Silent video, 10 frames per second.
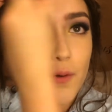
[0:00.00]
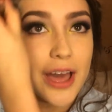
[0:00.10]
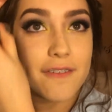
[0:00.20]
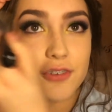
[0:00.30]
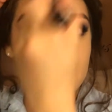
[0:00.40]

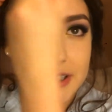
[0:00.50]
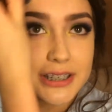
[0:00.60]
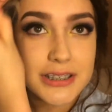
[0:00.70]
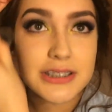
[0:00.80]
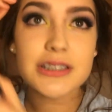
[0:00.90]

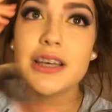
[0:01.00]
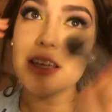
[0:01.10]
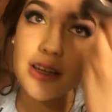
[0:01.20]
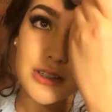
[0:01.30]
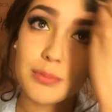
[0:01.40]
effortless
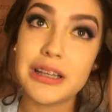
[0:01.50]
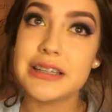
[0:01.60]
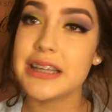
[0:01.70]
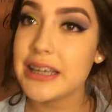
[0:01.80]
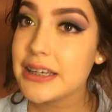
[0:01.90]
to
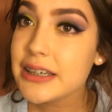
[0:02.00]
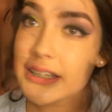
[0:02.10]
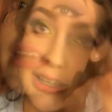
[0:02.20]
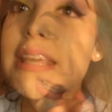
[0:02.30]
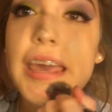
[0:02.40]
blend in,
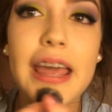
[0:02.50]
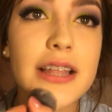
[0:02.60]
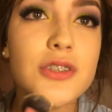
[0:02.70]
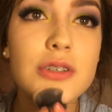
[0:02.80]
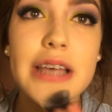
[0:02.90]
and it
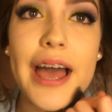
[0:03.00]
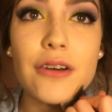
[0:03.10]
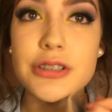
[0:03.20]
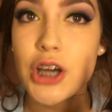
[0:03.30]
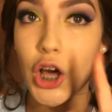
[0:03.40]
cancels
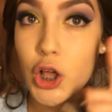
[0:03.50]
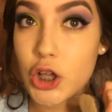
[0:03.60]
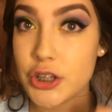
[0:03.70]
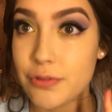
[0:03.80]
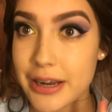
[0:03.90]
out
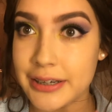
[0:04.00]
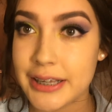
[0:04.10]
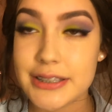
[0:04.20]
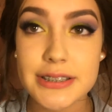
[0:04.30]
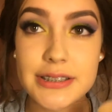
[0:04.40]
all the
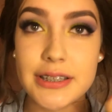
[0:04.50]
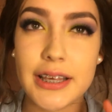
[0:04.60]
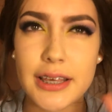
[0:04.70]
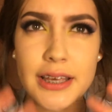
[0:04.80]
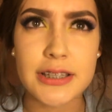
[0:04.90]
redness.
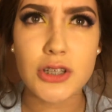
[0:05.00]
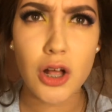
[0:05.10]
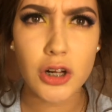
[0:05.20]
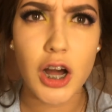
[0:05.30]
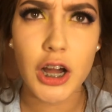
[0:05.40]
Like, it's
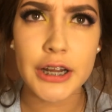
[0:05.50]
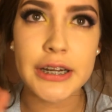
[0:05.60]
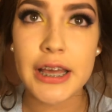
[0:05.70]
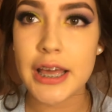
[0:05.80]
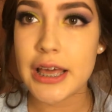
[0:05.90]
all
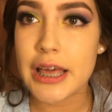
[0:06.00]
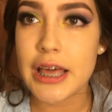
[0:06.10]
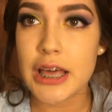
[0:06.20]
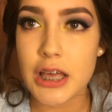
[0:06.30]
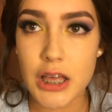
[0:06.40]
gone.
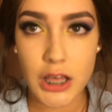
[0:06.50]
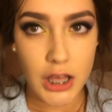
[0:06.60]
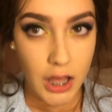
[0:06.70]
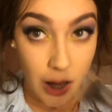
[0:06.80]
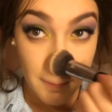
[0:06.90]

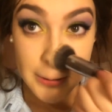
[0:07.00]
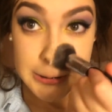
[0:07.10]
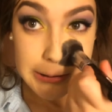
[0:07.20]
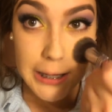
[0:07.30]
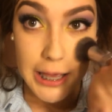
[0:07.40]

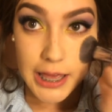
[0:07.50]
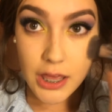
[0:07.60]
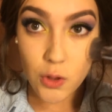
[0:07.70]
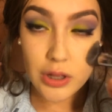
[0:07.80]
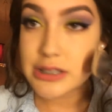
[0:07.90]
Obviously,
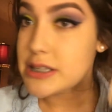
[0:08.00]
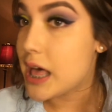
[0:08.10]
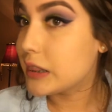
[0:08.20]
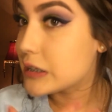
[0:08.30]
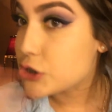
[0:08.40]
you can see
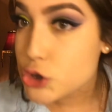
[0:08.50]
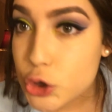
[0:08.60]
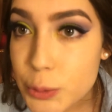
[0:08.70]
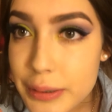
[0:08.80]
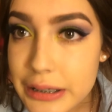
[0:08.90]
a
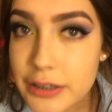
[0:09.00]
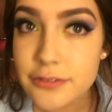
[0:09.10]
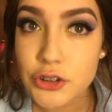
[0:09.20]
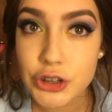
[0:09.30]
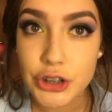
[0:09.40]
little bit of
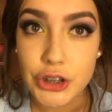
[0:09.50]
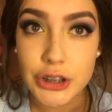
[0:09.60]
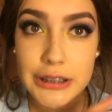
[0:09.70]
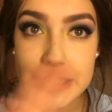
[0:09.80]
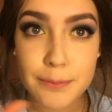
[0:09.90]

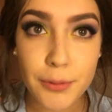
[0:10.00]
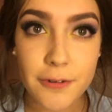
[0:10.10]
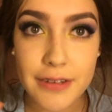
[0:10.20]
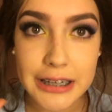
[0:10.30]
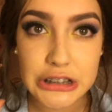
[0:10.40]
your
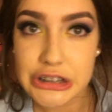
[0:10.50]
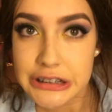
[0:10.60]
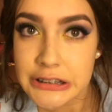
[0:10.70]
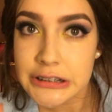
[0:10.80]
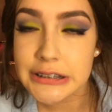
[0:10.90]

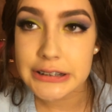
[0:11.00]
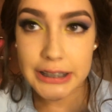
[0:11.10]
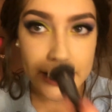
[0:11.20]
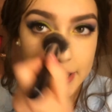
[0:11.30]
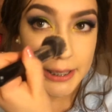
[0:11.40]
imperfections,
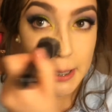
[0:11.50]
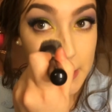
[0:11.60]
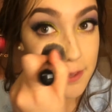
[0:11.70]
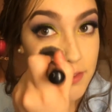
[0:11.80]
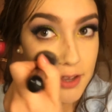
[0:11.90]
like
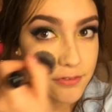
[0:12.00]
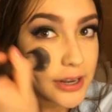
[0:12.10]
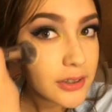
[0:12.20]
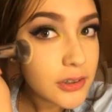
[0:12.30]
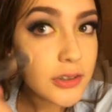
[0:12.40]
if you have
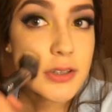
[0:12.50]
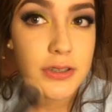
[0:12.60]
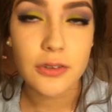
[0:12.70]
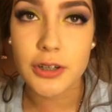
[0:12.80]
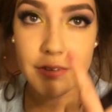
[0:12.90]
freckles
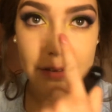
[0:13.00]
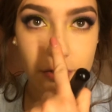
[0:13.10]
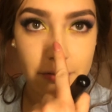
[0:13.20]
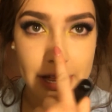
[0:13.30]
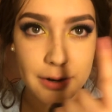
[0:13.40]
or if you have
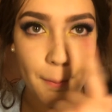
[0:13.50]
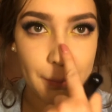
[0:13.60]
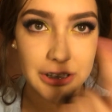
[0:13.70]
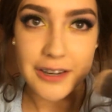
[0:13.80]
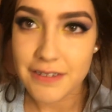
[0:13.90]
a red
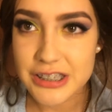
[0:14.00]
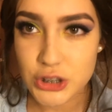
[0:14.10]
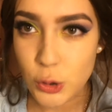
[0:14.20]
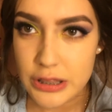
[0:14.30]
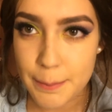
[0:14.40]
blood
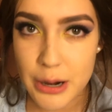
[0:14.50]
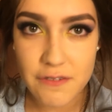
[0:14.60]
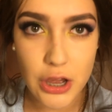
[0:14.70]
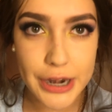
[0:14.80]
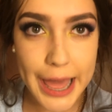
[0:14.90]
vessel in the middle of
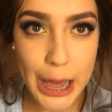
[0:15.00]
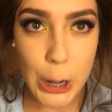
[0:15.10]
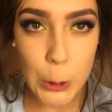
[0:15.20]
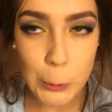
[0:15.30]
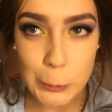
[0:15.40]
your
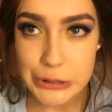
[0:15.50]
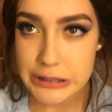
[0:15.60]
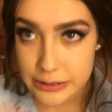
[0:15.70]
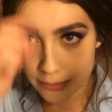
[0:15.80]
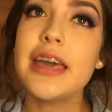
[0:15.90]

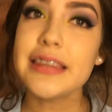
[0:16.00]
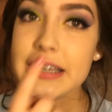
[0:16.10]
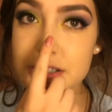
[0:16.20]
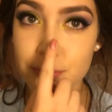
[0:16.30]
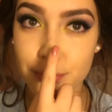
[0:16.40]
nose. That
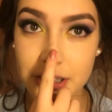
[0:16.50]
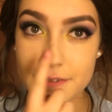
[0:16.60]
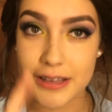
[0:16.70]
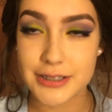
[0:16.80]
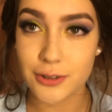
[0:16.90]
is a blood
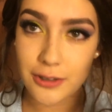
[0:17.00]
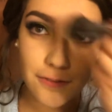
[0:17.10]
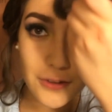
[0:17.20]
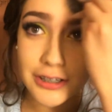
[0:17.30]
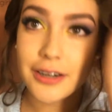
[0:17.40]
vessel, if
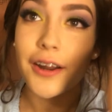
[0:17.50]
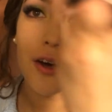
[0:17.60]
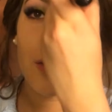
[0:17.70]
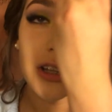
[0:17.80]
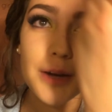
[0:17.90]
you didn't
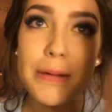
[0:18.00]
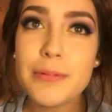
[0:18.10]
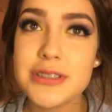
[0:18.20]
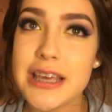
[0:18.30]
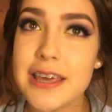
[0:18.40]
know. A lot of
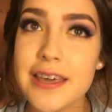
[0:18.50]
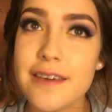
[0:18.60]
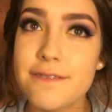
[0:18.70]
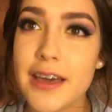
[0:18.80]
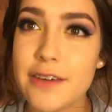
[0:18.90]
people say
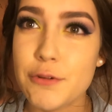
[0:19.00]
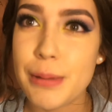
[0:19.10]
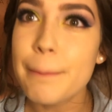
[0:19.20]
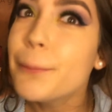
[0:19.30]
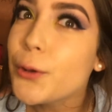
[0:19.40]
if I have a
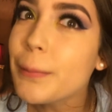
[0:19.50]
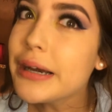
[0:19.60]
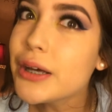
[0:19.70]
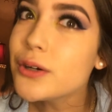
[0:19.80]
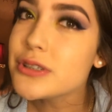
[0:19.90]
pimple on my
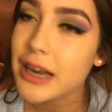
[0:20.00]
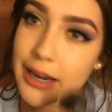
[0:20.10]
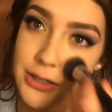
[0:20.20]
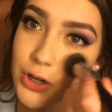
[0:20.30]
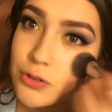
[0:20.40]
nose that
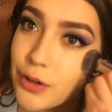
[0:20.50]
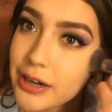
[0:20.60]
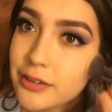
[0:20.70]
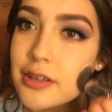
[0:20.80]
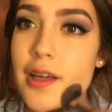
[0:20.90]
I don't know how
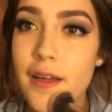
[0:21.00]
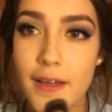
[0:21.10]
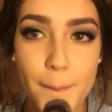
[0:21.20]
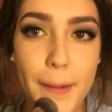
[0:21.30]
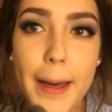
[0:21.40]
to
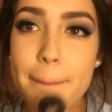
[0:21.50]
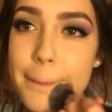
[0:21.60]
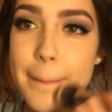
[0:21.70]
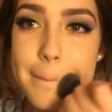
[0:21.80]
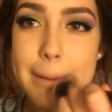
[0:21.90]
pop.
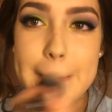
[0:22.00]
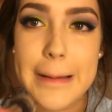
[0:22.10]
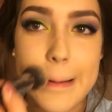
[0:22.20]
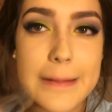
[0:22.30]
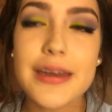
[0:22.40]
I'm like,
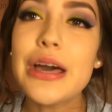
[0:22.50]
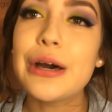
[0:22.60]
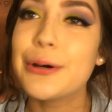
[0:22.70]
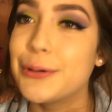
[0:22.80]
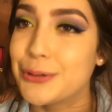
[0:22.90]

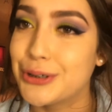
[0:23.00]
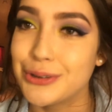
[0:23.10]
no,